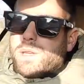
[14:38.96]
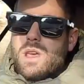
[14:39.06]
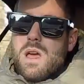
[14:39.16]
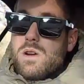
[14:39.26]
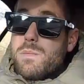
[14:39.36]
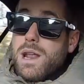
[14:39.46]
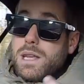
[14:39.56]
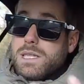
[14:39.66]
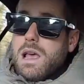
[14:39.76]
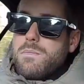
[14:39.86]
going on about it,
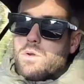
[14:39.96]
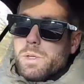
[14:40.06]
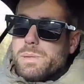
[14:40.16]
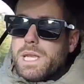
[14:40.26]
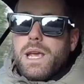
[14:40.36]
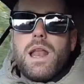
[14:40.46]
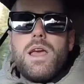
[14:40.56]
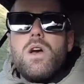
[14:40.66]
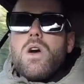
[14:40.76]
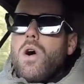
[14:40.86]
Sam Moore's particularly
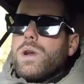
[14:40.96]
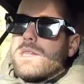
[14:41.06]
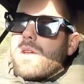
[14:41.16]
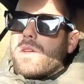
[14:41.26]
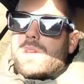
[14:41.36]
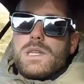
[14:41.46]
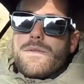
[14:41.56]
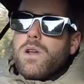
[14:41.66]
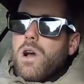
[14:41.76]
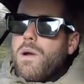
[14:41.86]
on his
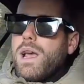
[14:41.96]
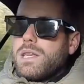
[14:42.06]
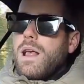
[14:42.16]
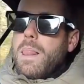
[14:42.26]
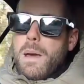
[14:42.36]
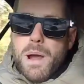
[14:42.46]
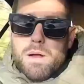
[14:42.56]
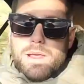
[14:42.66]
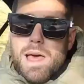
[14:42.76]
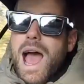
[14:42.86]
997 RS.
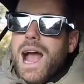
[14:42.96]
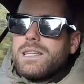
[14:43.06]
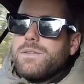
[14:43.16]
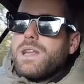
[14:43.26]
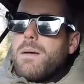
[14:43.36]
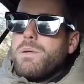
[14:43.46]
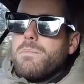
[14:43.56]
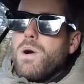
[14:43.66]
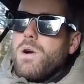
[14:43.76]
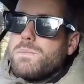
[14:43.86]
Apparently that active damping box